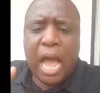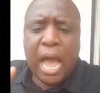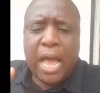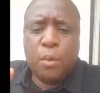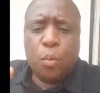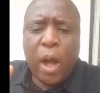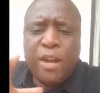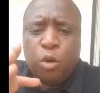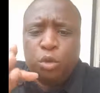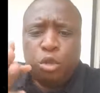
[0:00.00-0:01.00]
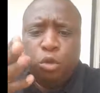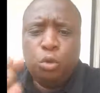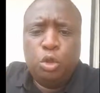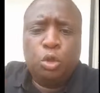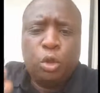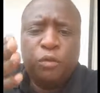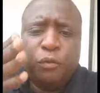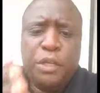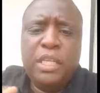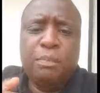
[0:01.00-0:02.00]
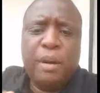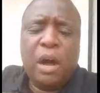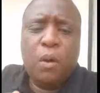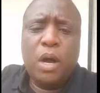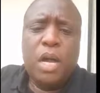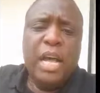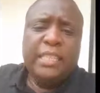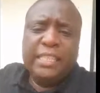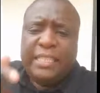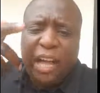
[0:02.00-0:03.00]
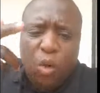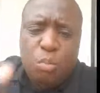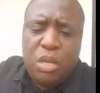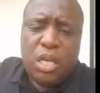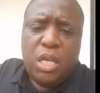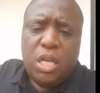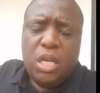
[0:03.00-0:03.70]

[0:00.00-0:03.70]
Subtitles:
Why don't you use your convening power to tell me